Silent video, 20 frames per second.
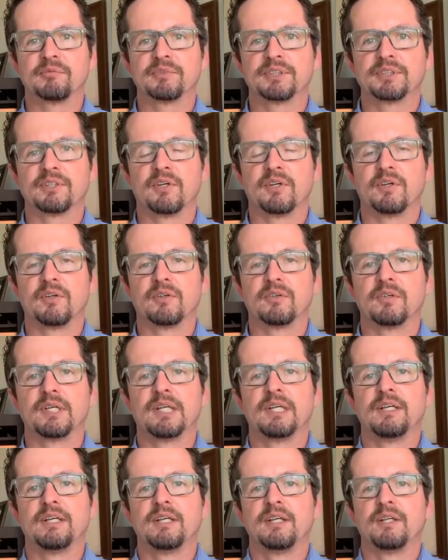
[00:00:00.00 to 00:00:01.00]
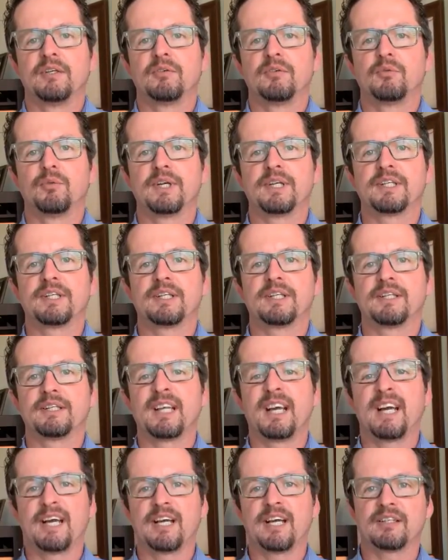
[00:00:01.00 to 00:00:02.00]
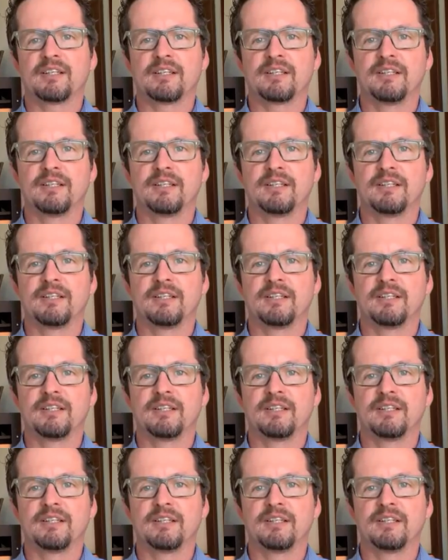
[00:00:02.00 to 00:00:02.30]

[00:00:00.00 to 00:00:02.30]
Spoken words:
So with that